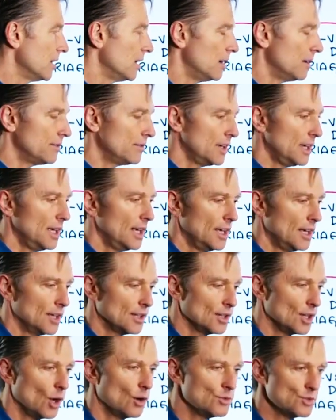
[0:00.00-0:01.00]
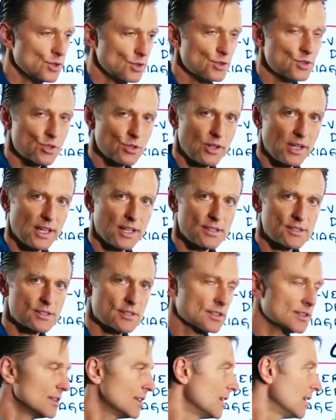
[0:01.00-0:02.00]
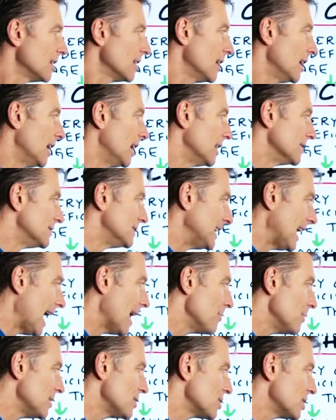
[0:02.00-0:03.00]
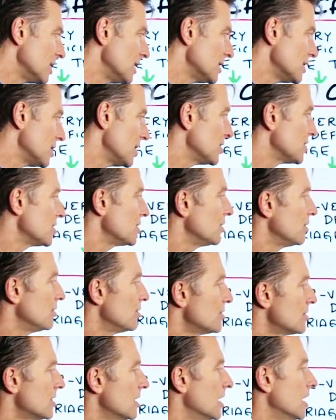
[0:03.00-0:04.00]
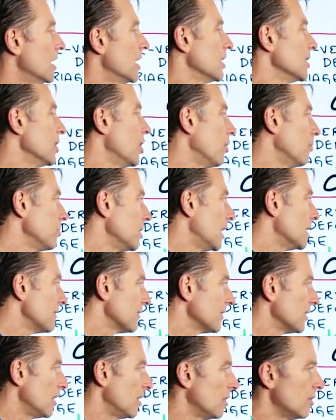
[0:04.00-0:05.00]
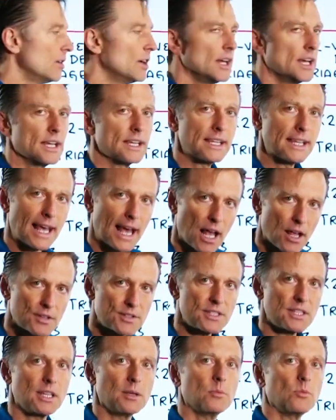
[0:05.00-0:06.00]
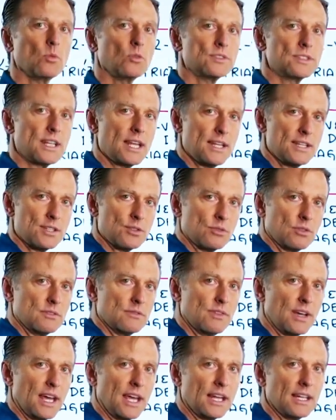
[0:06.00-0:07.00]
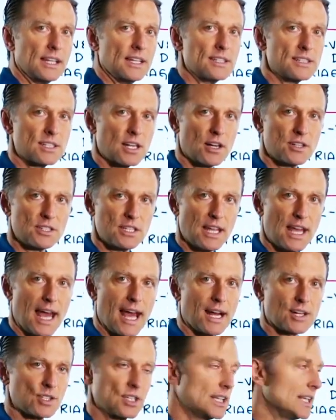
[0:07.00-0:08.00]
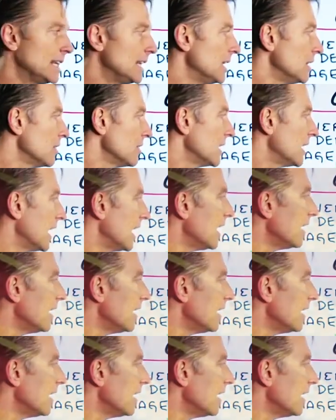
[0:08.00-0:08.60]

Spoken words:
of low nutrients, damage to the tissues, low blood flow, calcium will tend to invade and start to actually heal the